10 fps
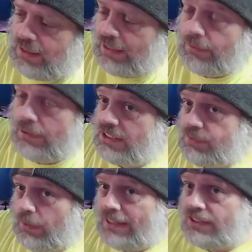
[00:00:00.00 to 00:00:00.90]
They release
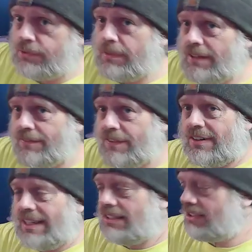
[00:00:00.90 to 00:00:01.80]
way too many
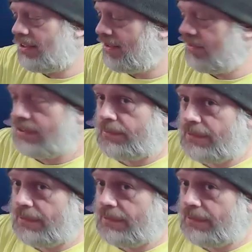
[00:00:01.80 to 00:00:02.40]
variations of some of